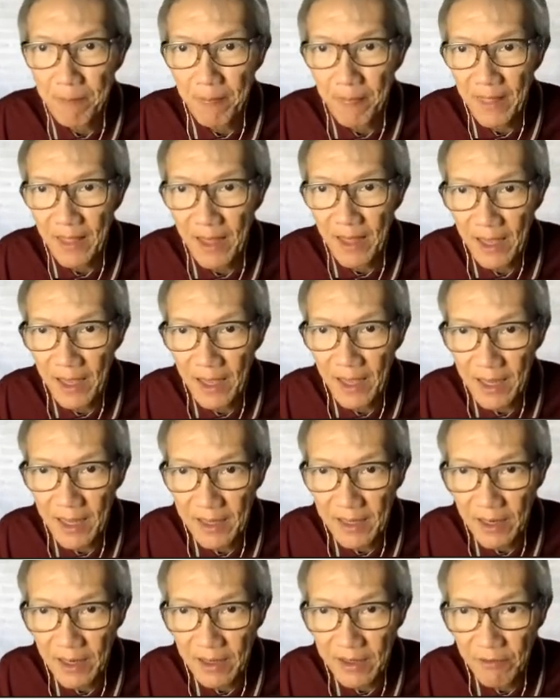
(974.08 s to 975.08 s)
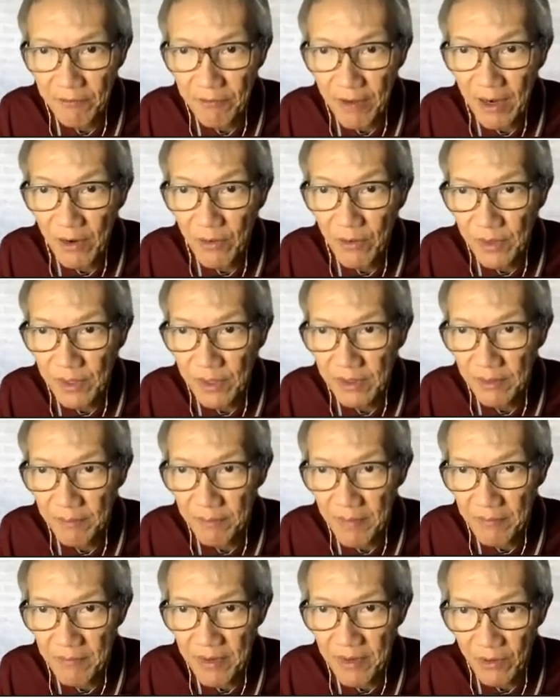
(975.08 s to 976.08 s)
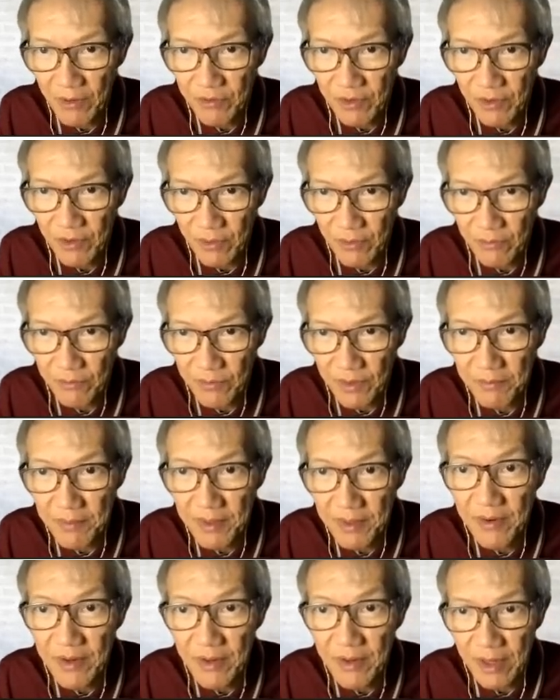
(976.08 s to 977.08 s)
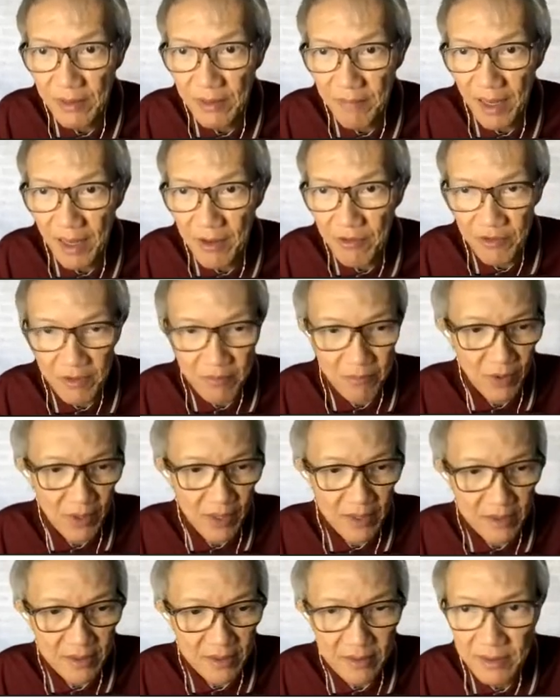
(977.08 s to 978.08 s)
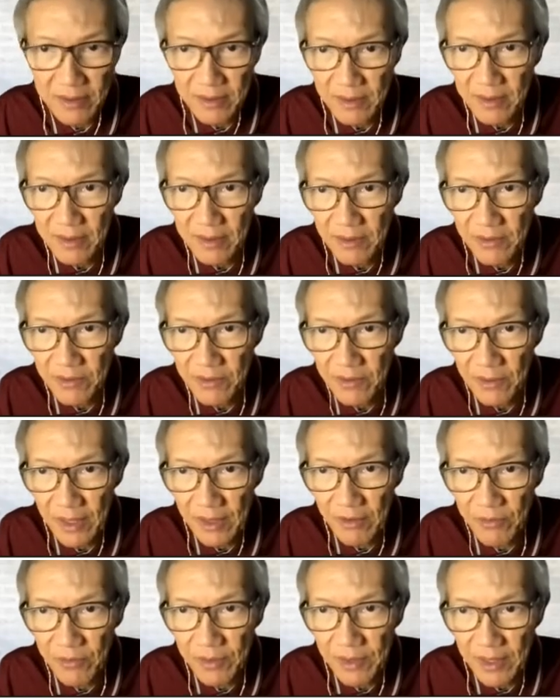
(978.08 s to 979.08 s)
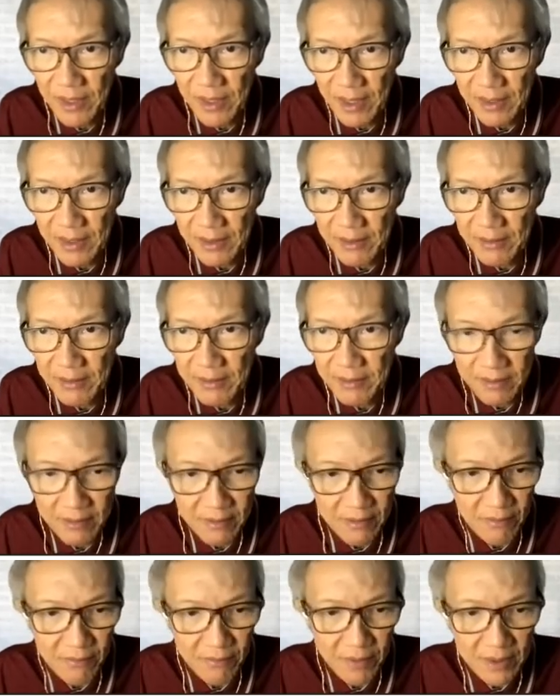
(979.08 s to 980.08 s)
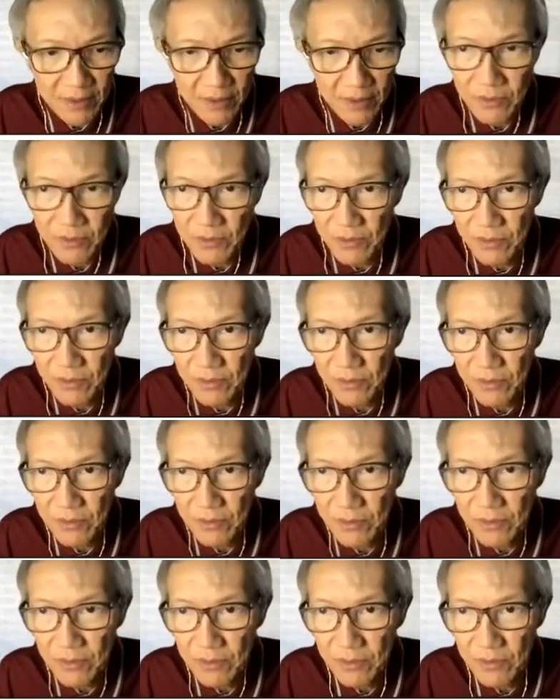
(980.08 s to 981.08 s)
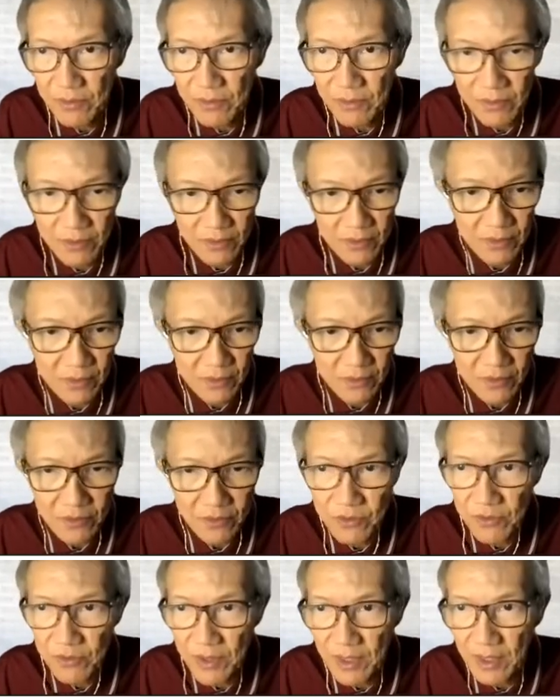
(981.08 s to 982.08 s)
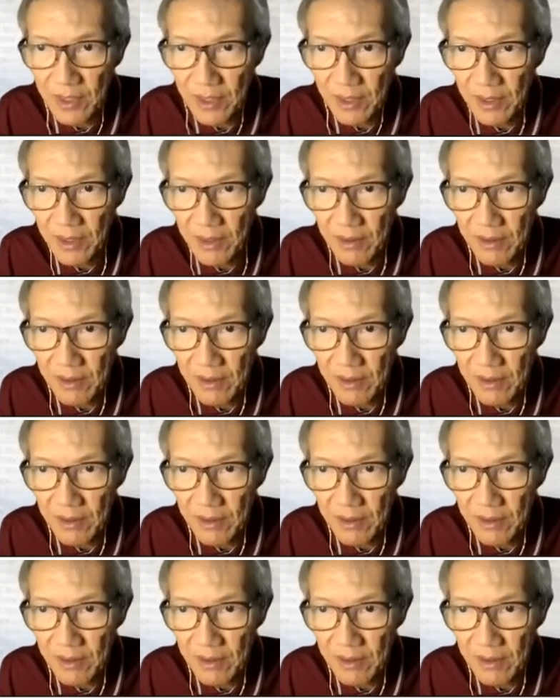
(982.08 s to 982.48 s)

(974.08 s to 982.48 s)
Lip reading: And the value in the memory also will be reset by the simulator. So let's do it again. 1, 2, 3,